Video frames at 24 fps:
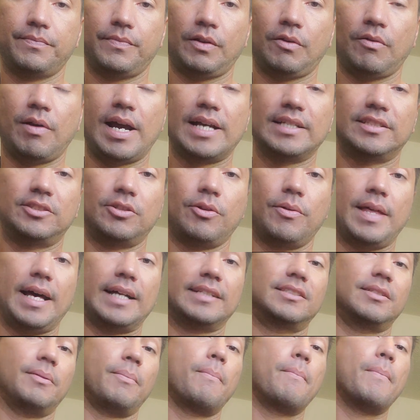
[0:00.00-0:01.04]
right? So
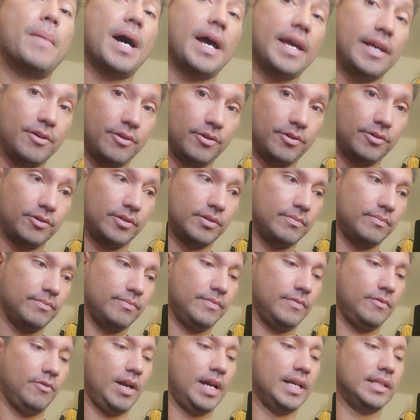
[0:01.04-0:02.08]
that's a minor,
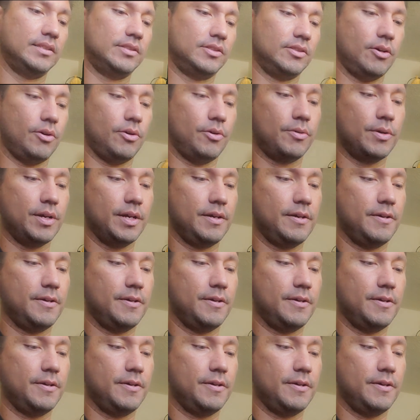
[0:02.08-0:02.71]
right? So,